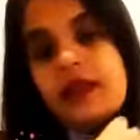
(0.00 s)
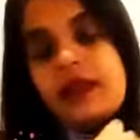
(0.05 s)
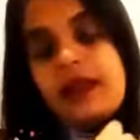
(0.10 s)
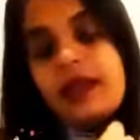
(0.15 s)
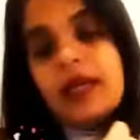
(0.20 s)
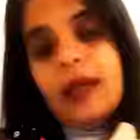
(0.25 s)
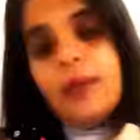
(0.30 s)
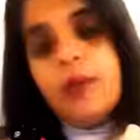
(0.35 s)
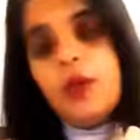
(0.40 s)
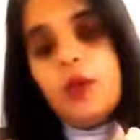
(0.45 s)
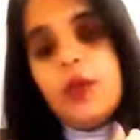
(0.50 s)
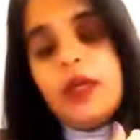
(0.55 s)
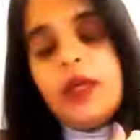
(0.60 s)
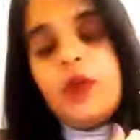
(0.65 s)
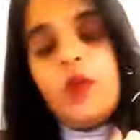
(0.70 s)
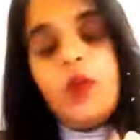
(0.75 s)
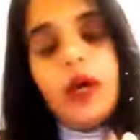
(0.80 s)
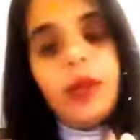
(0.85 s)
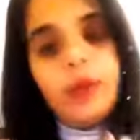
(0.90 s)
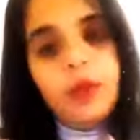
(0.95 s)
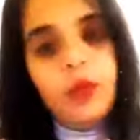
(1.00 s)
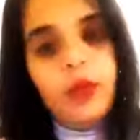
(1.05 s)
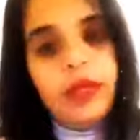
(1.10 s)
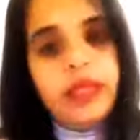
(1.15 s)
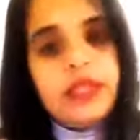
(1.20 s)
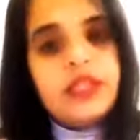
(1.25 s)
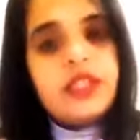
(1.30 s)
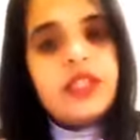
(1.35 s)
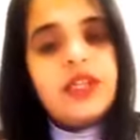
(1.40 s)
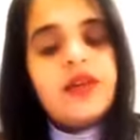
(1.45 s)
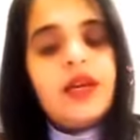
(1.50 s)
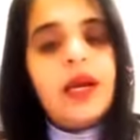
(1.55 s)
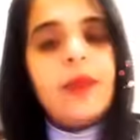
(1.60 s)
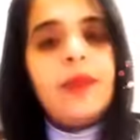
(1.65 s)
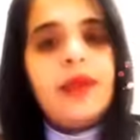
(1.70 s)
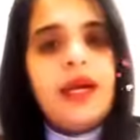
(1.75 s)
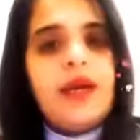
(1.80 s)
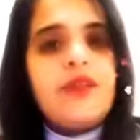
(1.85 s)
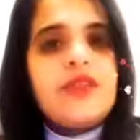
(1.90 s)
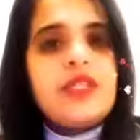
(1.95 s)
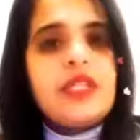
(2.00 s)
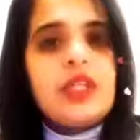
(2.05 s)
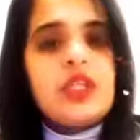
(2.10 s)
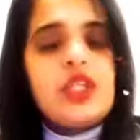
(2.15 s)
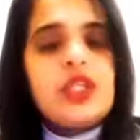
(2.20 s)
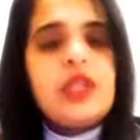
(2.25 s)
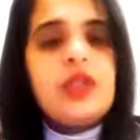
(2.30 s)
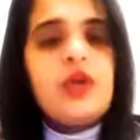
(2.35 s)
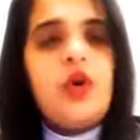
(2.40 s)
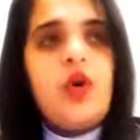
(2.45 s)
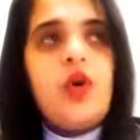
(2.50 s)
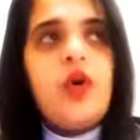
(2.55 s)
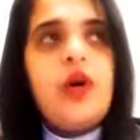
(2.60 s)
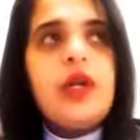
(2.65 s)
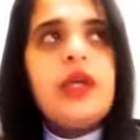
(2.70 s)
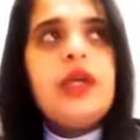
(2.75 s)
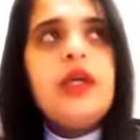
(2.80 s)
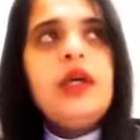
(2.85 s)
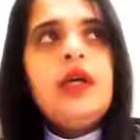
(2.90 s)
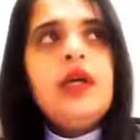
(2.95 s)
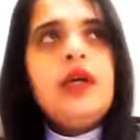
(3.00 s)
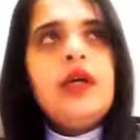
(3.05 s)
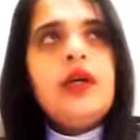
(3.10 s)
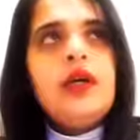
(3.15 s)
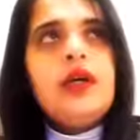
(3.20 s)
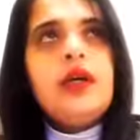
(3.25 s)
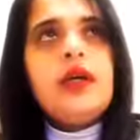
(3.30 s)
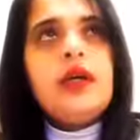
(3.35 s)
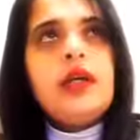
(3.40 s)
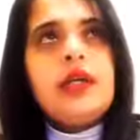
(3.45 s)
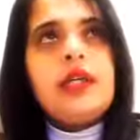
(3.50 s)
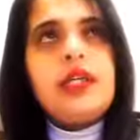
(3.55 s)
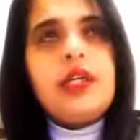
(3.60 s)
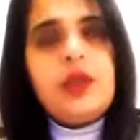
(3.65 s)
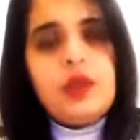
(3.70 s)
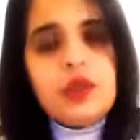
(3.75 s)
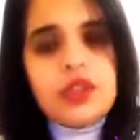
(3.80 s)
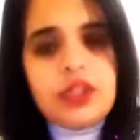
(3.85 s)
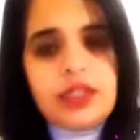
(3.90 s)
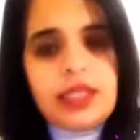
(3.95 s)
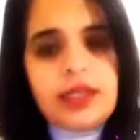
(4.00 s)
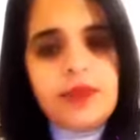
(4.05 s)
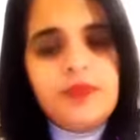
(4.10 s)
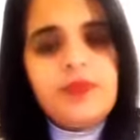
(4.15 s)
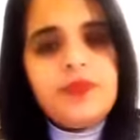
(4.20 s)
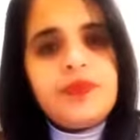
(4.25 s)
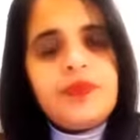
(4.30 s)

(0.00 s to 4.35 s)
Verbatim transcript: Then I'm doing one more Instagram live session on uh, Tuesday.